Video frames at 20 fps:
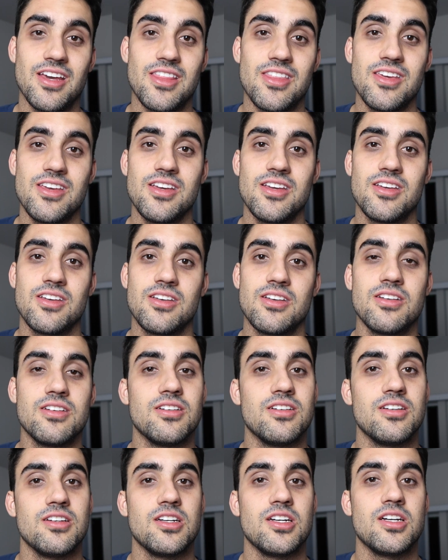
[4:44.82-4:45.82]
I think
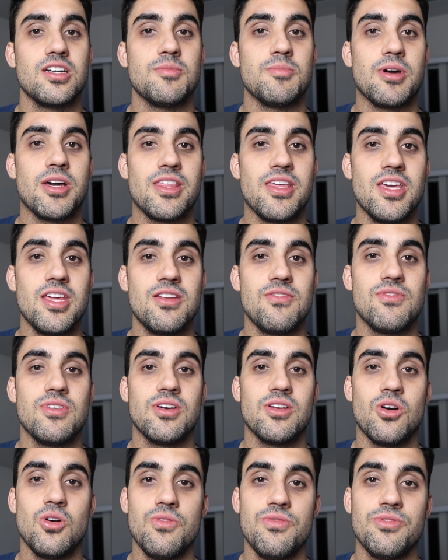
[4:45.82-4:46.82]
by the end of
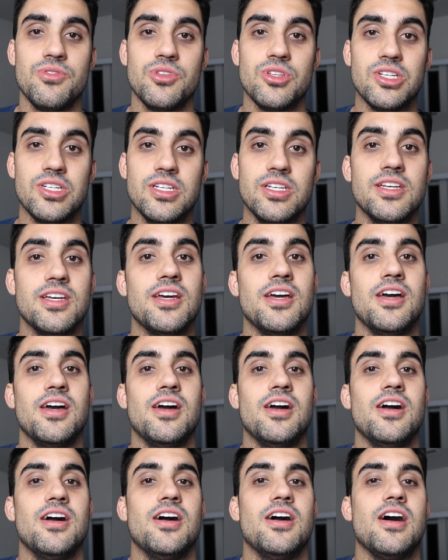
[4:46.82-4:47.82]
it, hopefully,
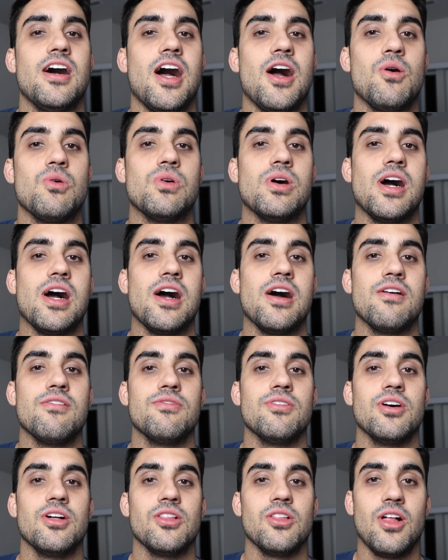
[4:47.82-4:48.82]
I will
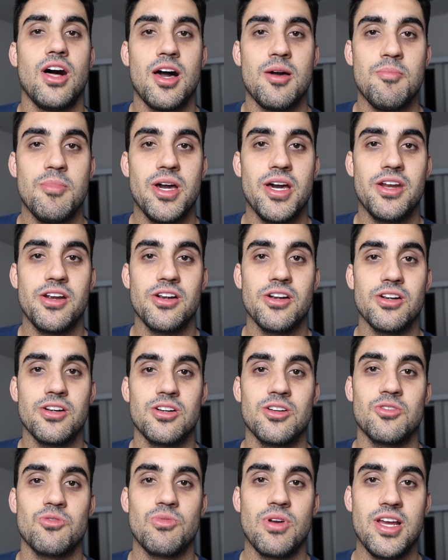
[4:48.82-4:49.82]
have a lot
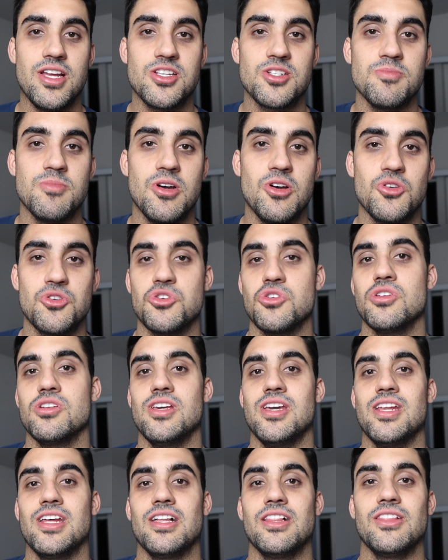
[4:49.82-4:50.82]
better range of motion
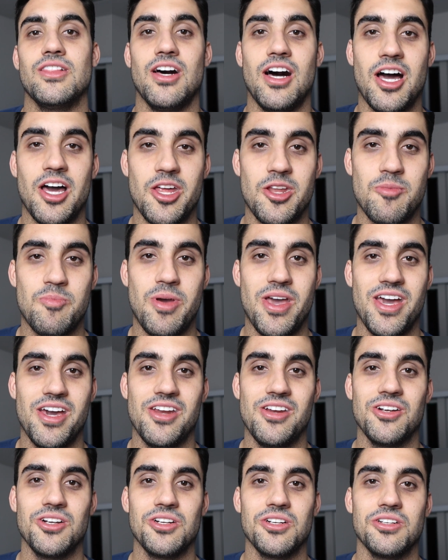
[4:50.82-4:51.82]
and a lot
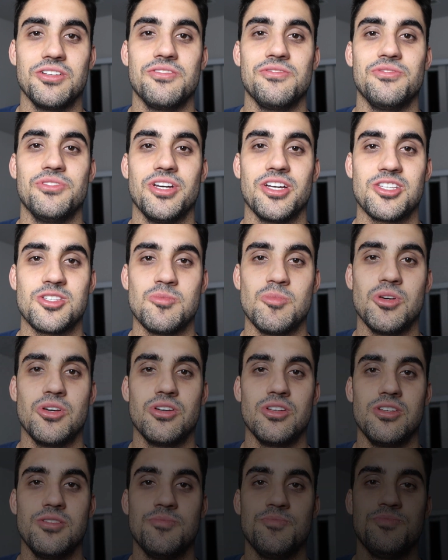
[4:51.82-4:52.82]
better
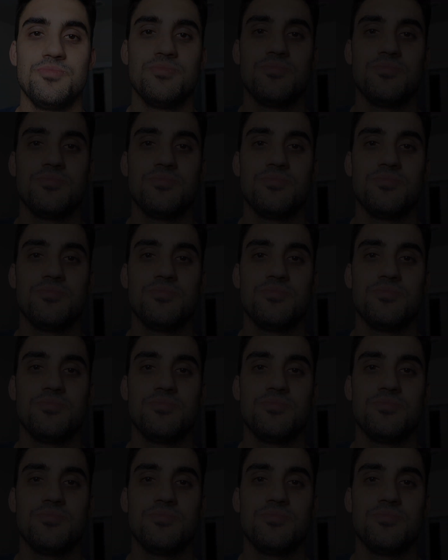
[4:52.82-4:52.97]
flexibility.